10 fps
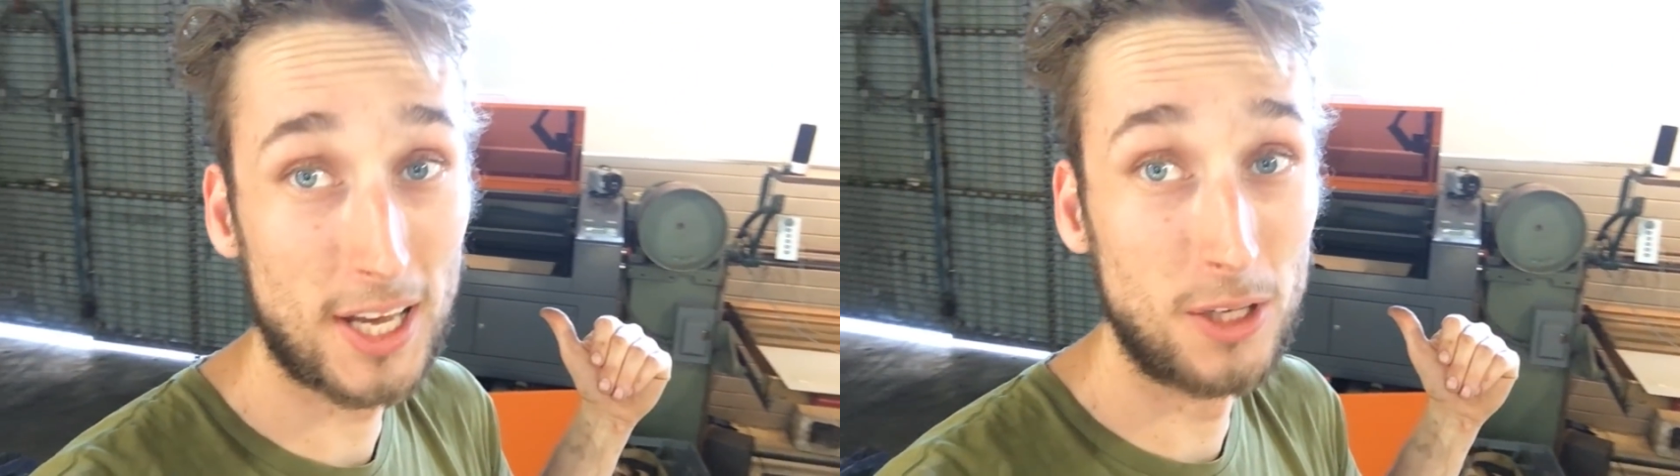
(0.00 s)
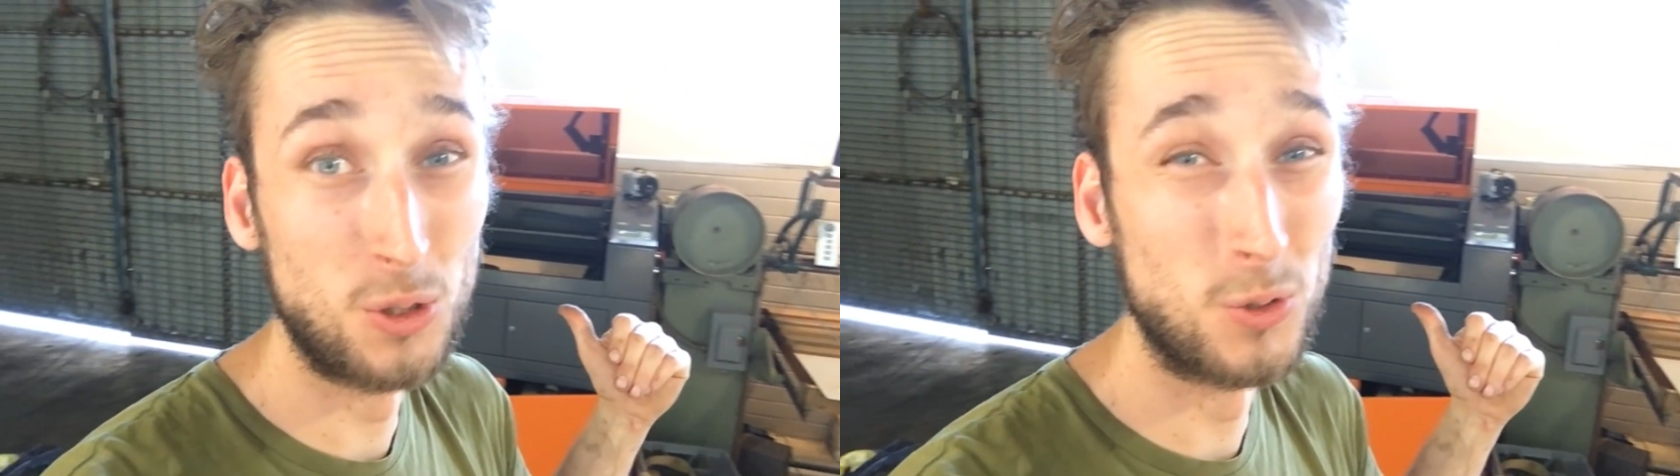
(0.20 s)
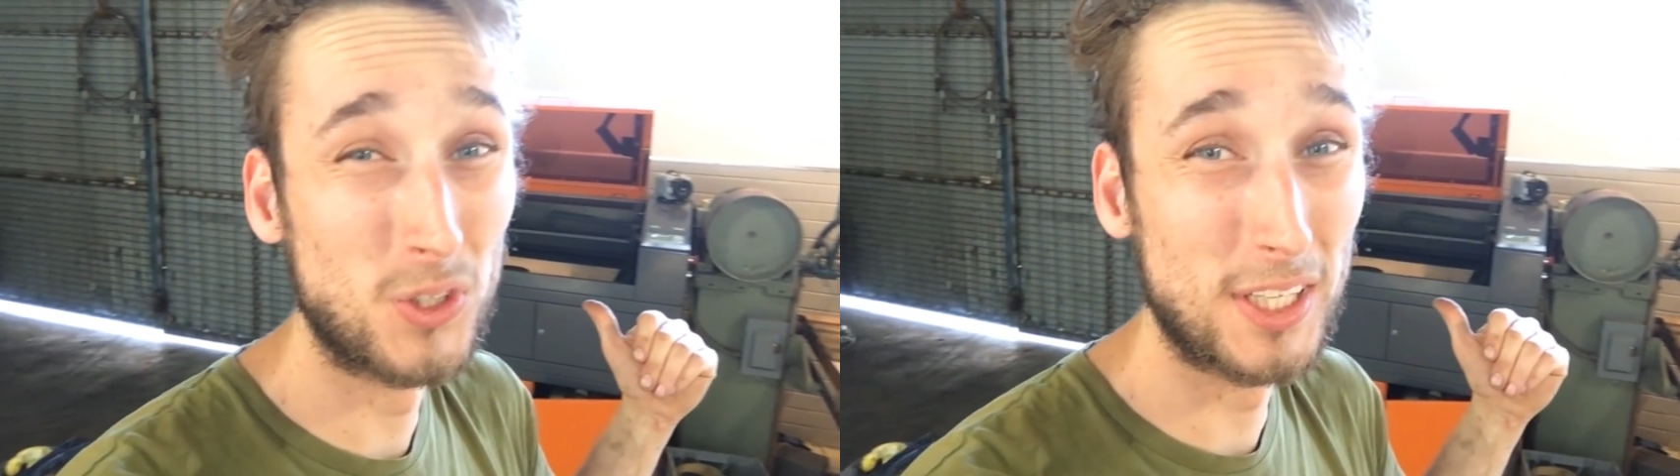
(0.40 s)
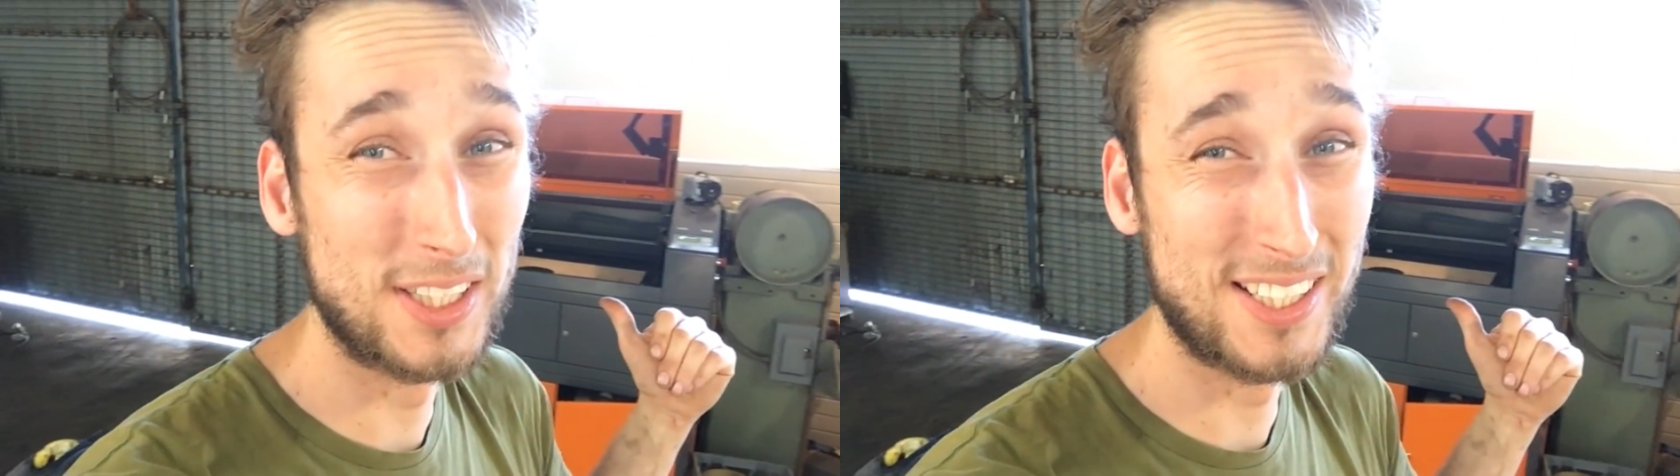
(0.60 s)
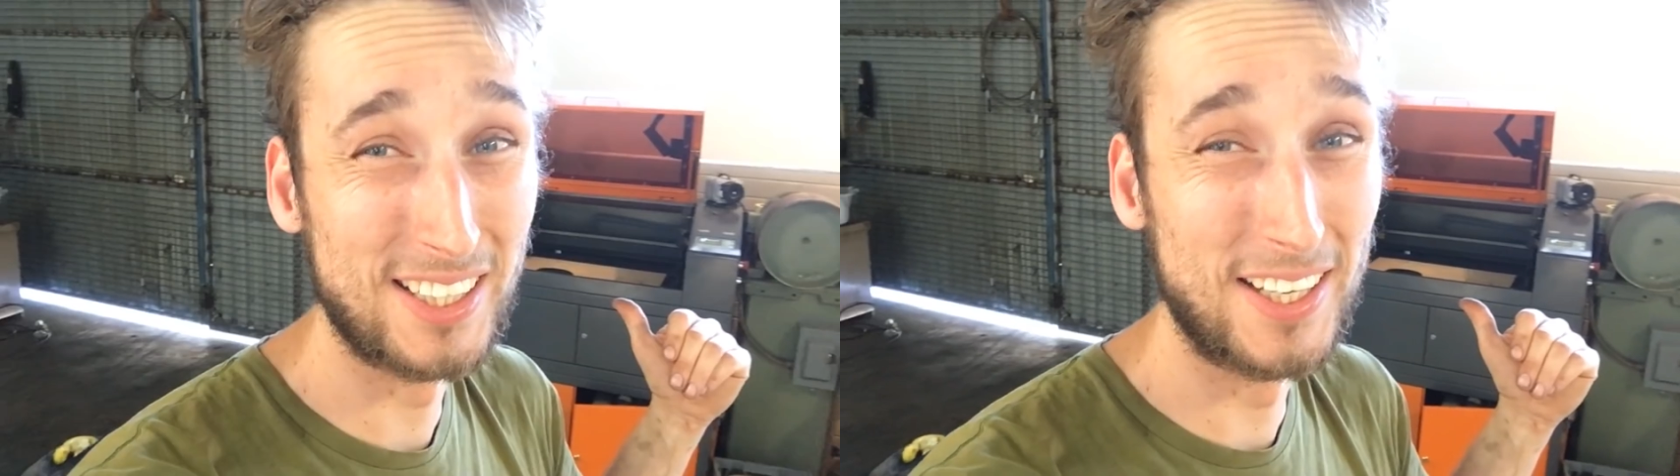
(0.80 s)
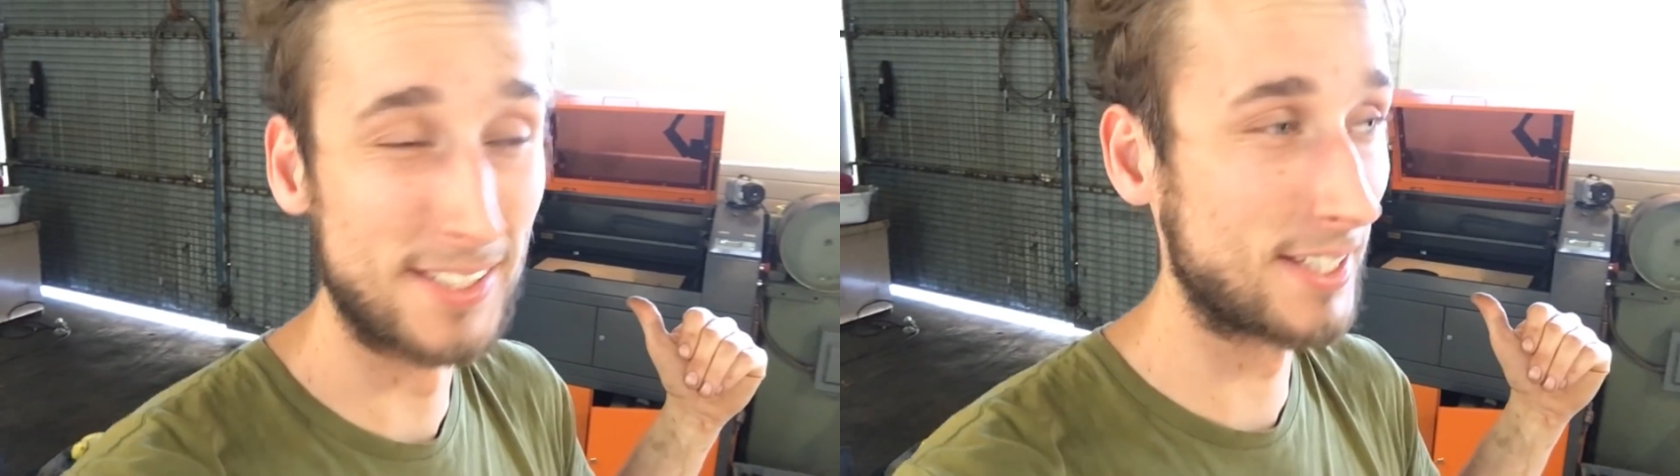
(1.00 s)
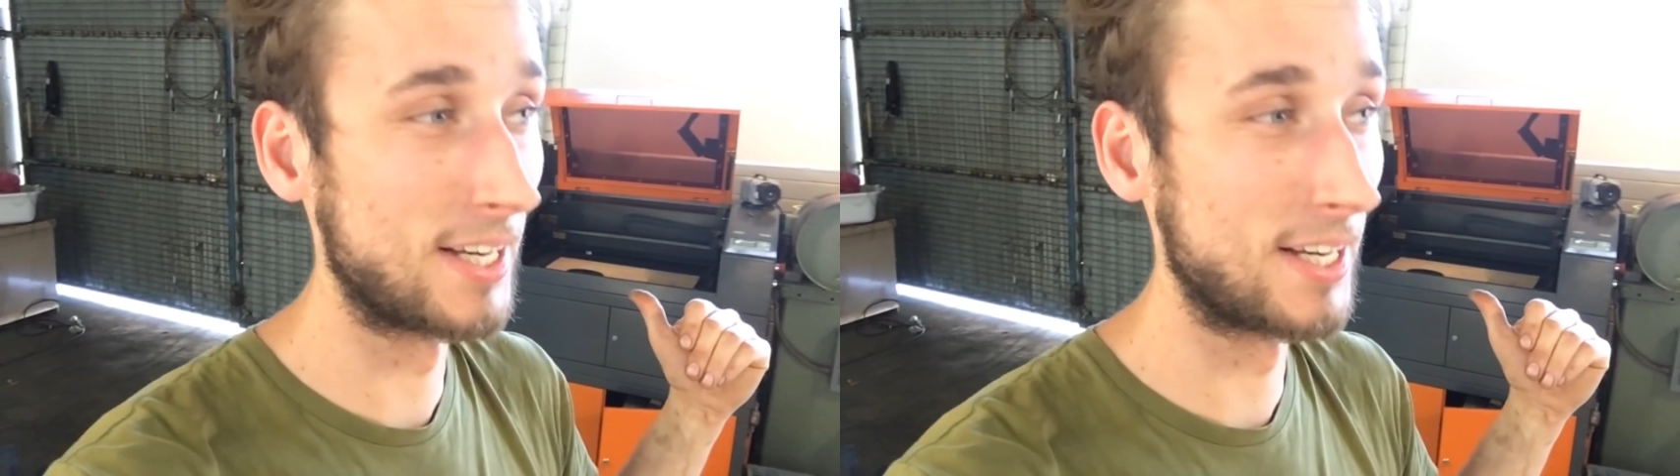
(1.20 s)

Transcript: a new CNC laser